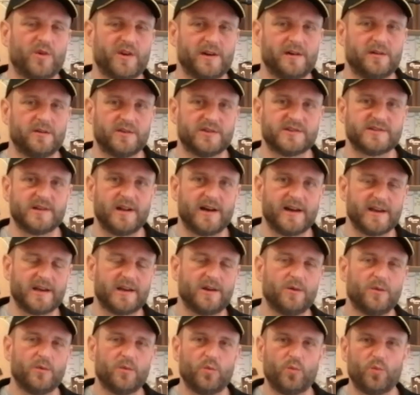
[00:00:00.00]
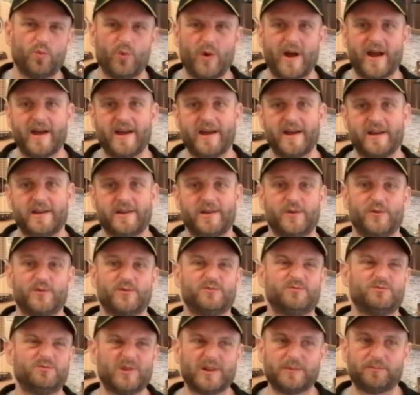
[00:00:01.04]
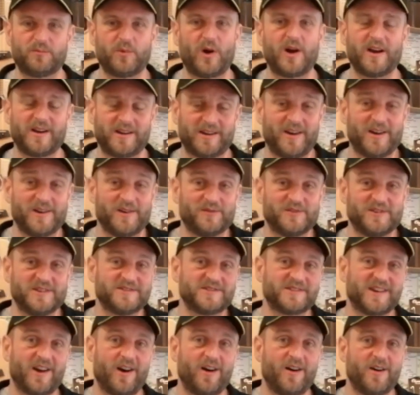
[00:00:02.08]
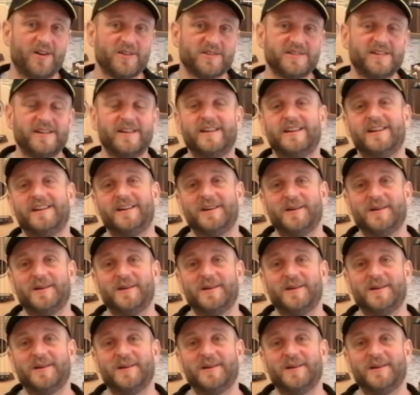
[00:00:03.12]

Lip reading: on what it looks like, where you kind of discard